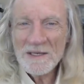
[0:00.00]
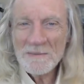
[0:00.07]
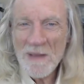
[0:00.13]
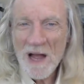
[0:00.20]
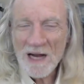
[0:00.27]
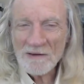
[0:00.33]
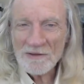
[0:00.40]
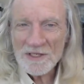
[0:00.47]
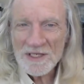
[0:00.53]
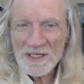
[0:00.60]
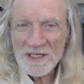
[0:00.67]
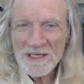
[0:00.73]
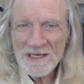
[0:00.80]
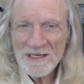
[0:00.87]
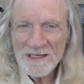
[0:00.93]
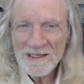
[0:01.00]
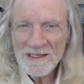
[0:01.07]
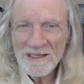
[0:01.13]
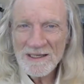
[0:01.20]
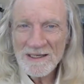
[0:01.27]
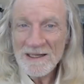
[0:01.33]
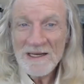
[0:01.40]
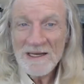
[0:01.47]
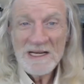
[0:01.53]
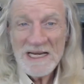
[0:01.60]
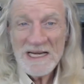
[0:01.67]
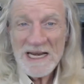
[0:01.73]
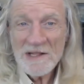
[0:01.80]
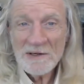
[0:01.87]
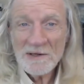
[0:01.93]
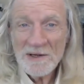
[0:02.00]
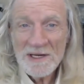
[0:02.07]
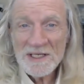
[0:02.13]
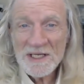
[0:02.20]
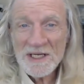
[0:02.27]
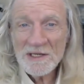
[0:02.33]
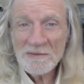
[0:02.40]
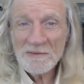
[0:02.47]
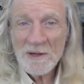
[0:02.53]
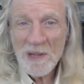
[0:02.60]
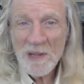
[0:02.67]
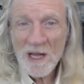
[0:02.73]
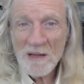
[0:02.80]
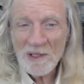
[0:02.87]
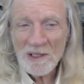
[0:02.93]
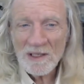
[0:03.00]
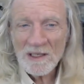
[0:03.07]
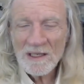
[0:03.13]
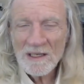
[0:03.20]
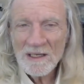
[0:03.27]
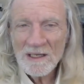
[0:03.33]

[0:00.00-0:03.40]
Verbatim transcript: democracy. Neither is it a republic.